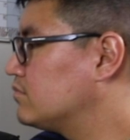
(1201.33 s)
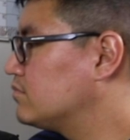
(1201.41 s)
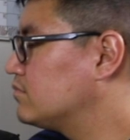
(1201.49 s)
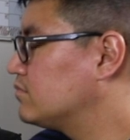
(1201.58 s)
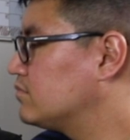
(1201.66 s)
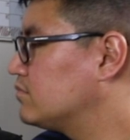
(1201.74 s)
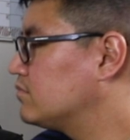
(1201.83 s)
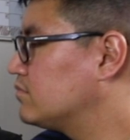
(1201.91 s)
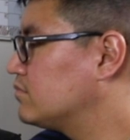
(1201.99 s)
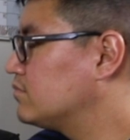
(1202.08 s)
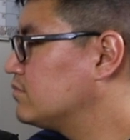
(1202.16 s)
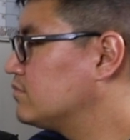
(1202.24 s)

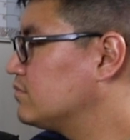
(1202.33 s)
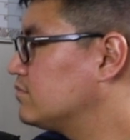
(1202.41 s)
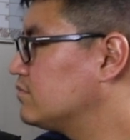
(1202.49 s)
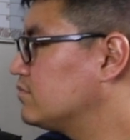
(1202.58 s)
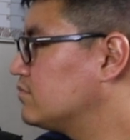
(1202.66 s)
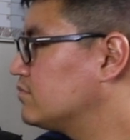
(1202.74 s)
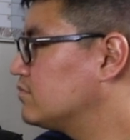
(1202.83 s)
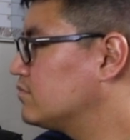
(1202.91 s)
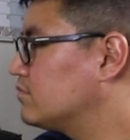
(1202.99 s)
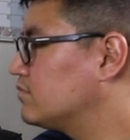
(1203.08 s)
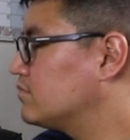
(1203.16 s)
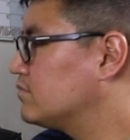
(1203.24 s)

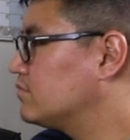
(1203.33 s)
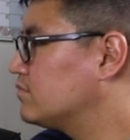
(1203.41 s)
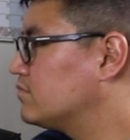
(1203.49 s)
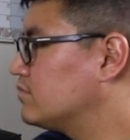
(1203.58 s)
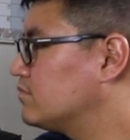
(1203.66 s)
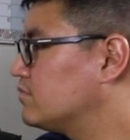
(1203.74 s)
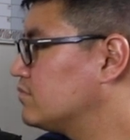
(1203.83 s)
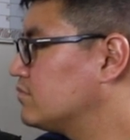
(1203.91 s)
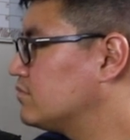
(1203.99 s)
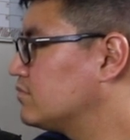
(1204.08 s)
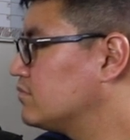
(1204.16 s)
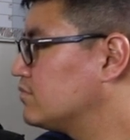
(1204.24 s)

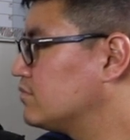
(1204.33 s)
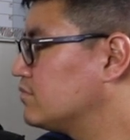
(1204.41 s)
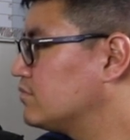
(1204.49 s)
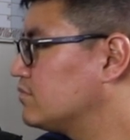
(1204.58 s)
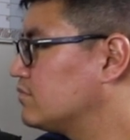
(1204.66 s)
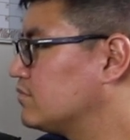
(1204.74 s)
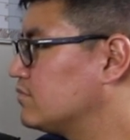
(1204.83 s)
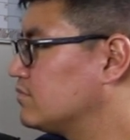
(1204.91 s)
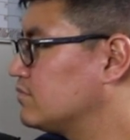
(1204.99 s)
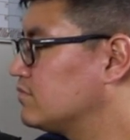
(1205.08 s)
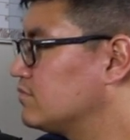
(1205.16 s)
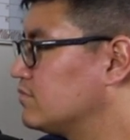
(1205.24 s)

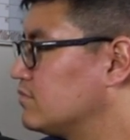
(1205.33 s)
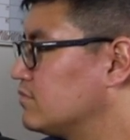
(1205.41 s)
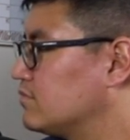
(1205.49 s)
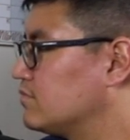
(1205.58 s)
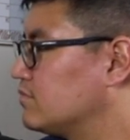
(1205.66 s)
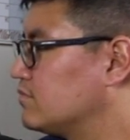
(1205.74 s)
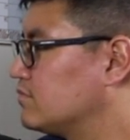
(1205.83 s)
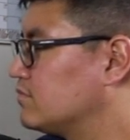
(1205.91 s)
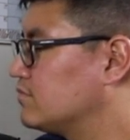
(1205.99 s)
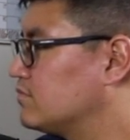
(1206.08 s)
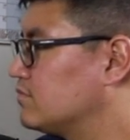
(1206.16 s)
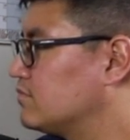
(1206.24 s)

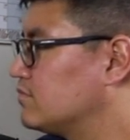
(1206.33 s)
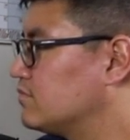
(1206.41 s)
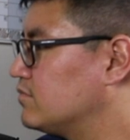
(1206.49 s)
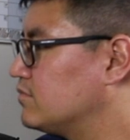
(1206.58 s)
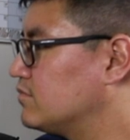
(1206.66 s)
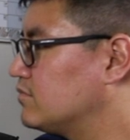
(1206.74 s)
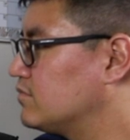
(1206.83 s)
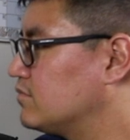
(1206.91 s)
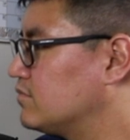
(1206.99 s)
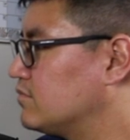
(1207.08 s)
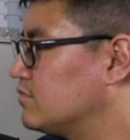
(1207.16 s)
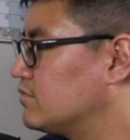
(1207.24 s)

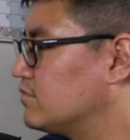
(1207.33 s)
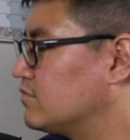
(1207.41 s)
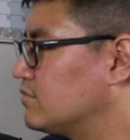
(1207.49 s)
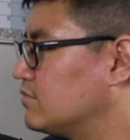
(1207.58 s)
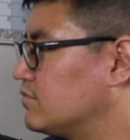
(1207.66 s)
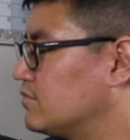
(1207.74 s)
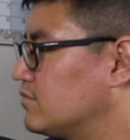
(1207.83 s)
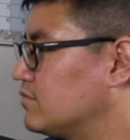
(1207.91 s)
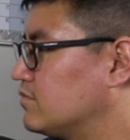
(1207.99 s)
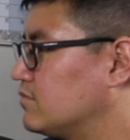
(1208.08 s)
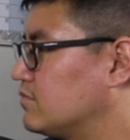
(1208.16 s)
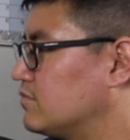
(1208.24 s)

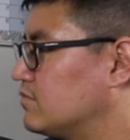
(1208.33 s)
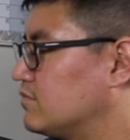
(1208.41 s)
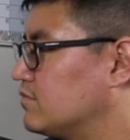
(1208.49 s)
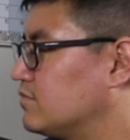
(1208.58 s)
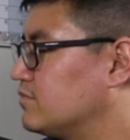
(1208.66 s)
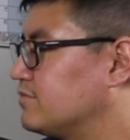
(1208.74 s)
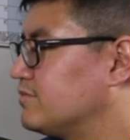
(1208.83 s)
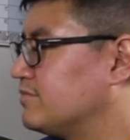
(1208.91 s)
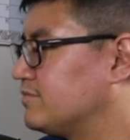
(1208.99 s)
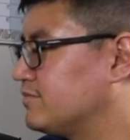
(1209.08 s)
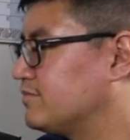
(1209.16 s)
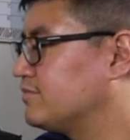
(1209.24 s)
This person isn't speaking.